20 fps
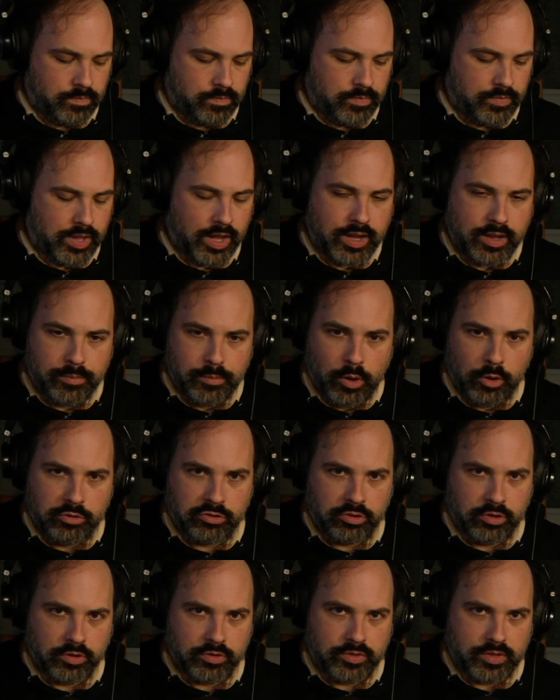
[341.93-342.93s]
take
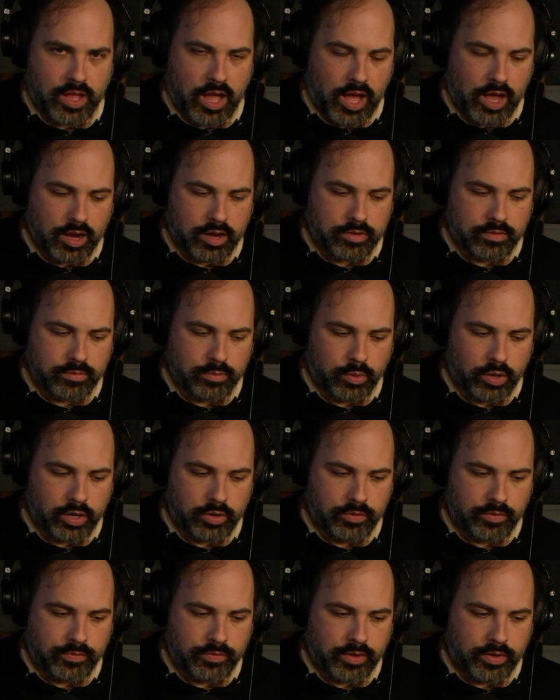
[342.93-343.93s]
emotional stock. What are
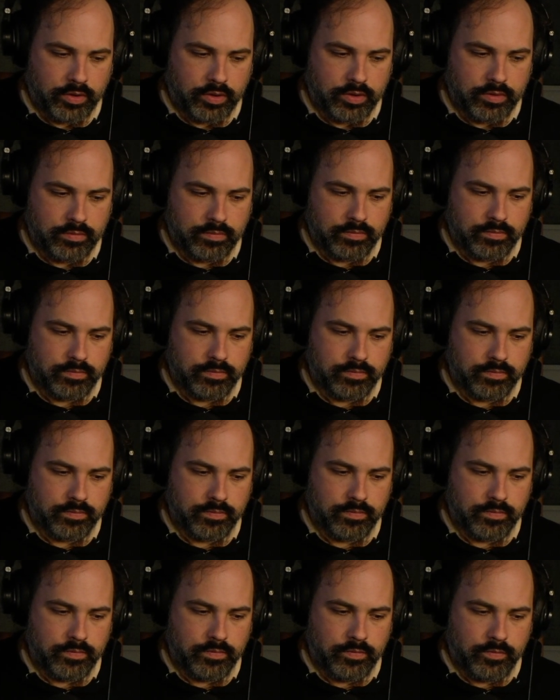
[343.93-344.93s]
you feeling
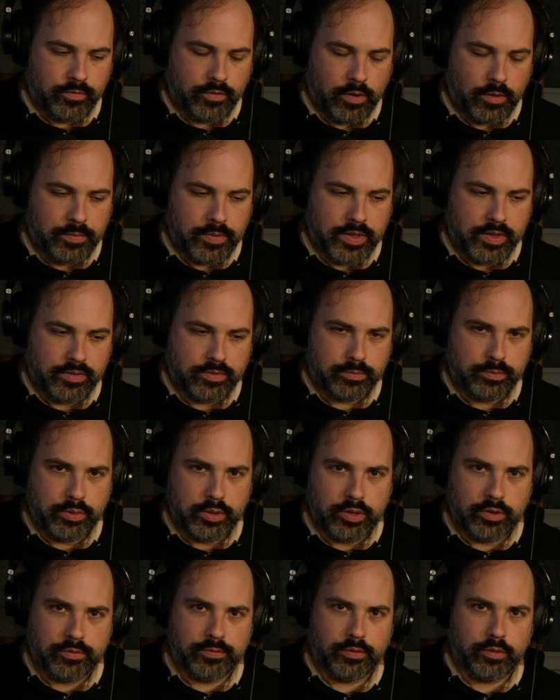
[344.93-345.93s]
from this
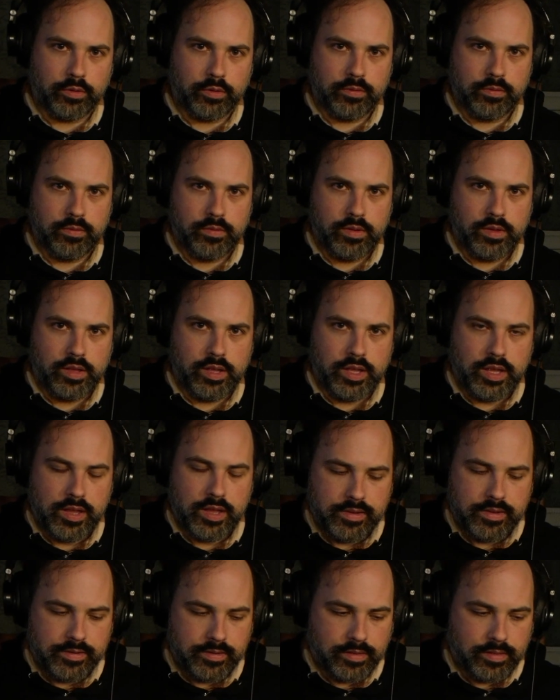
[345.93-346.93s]
beautiful
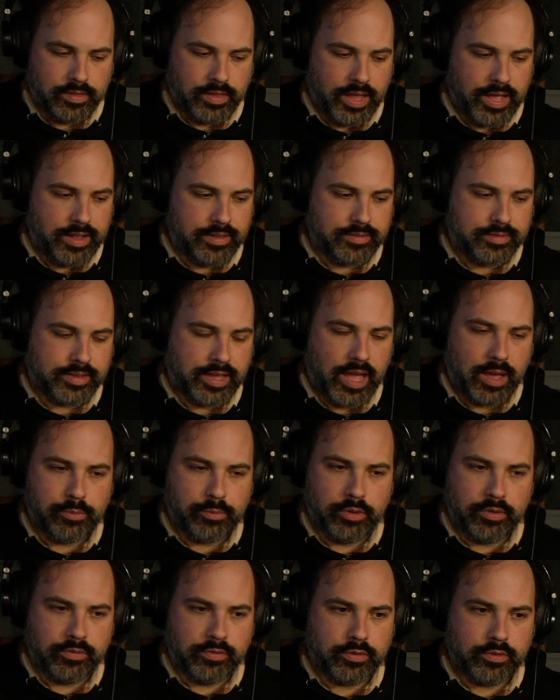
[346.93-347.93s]
landscape
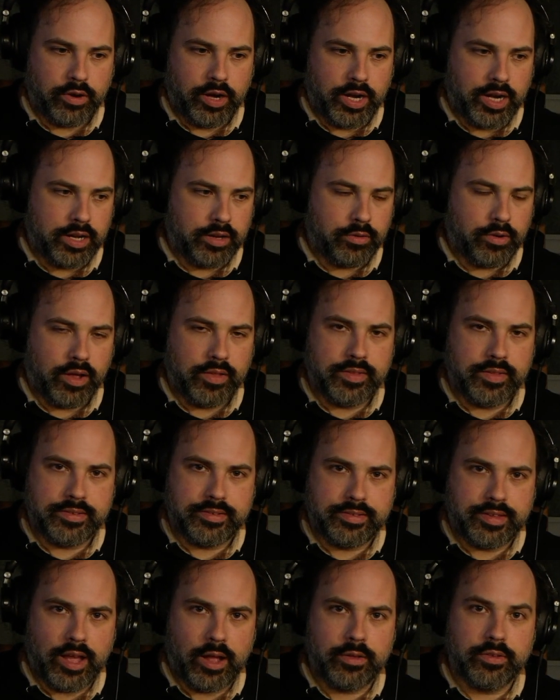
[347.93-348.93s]
we've created, right?
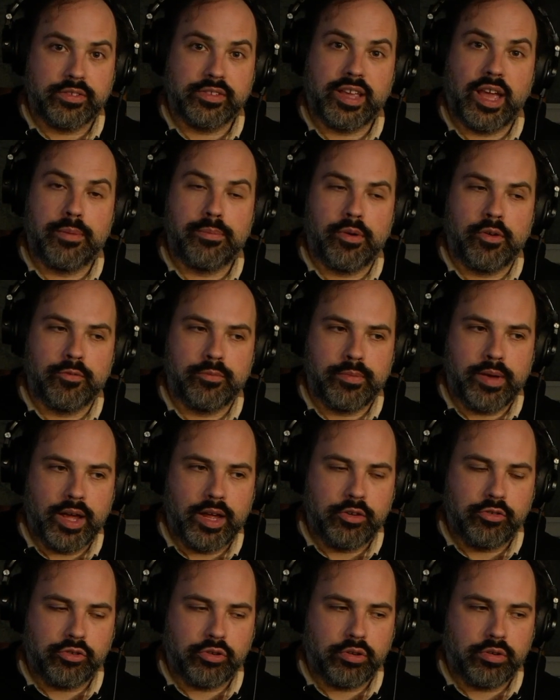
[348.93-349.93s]
This soundscape of
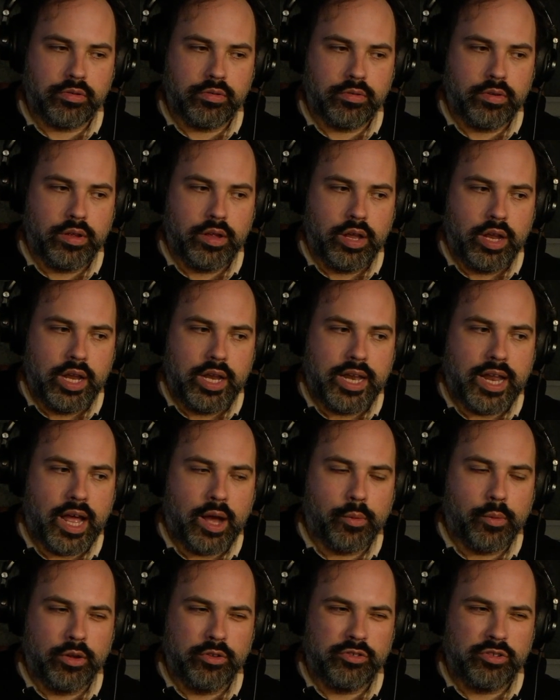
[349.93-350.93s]
major. Now
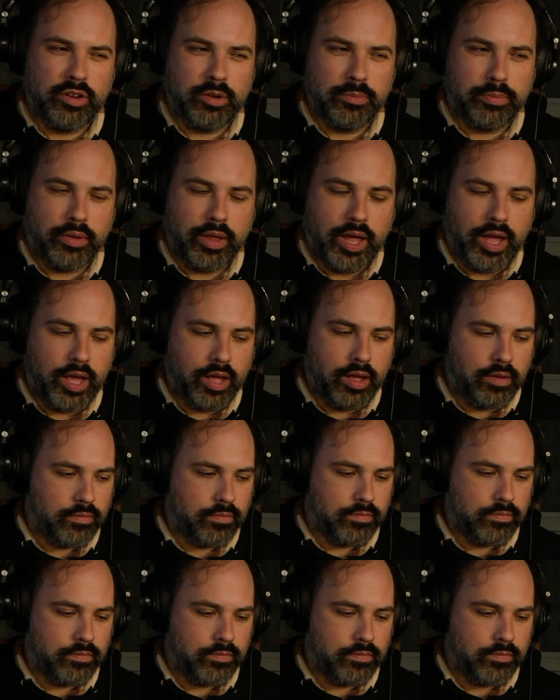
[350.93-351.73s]
I want you to play